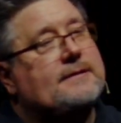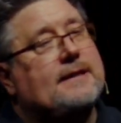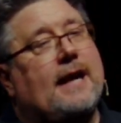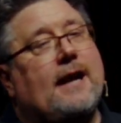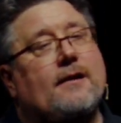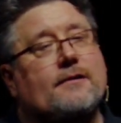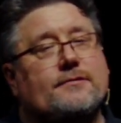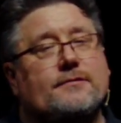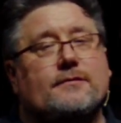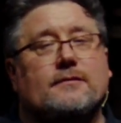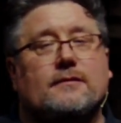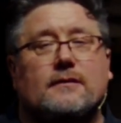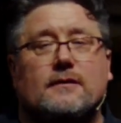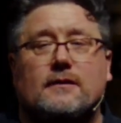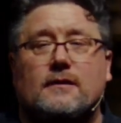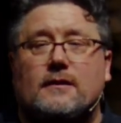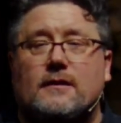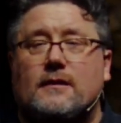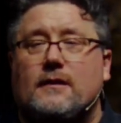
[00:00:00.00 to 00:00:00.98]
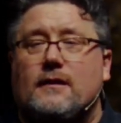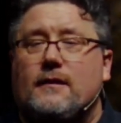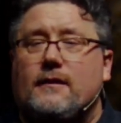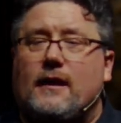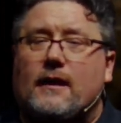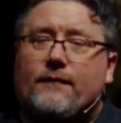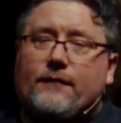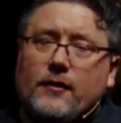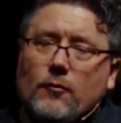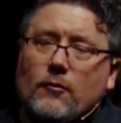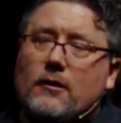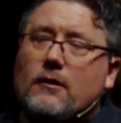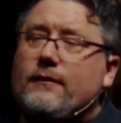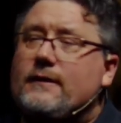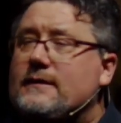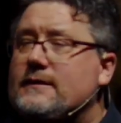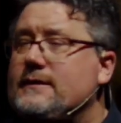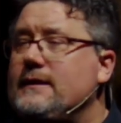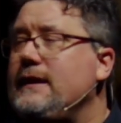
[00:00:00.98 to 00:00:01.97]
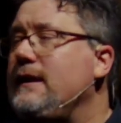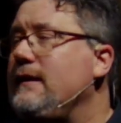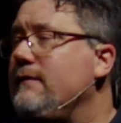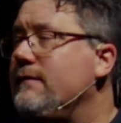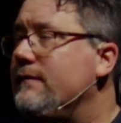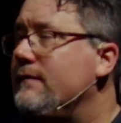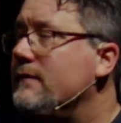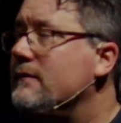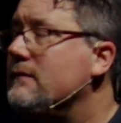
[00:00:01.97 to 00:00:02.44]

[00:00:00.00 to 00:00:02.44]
in this house that if you want to receive,